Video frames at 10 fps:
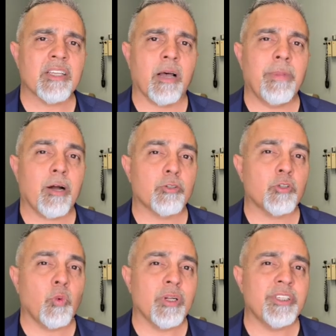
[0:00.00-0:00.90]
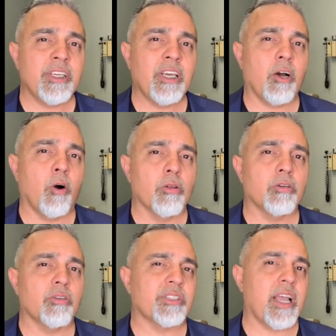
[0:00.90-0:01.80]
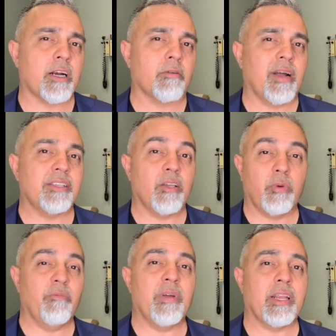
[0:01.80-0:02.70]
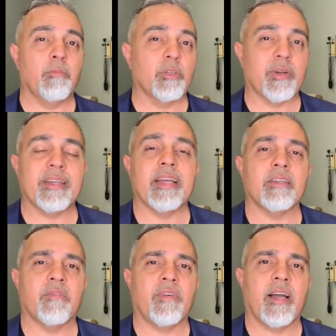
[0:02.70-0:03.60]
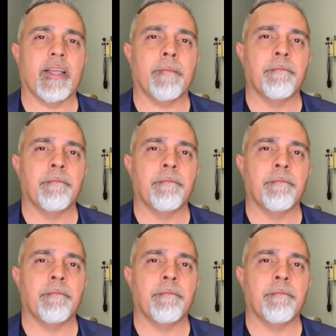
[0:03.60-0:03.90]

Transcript: about 20 oligosaccharides that we've been able to identify.